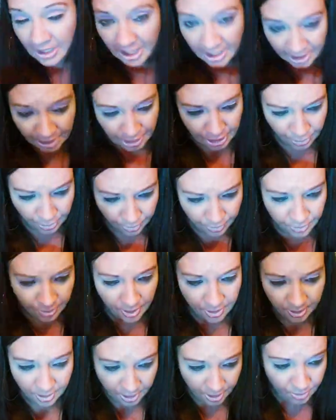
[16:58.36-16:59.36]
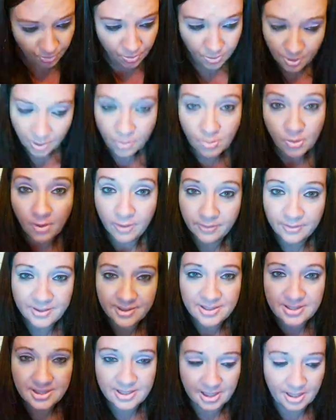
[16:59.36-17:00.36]
And you're, you know all
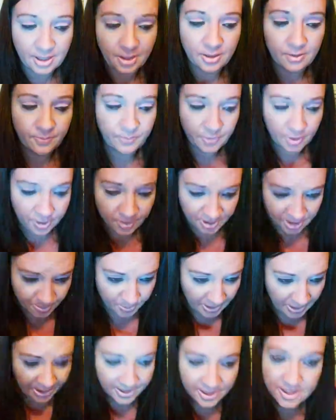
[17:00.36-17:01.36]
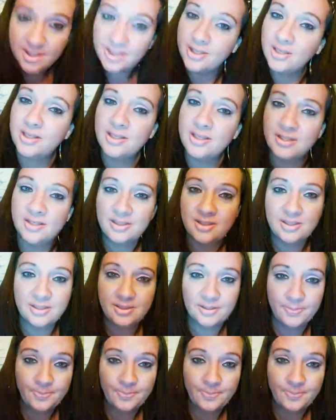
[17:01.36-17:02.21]
this here. You're expecting this.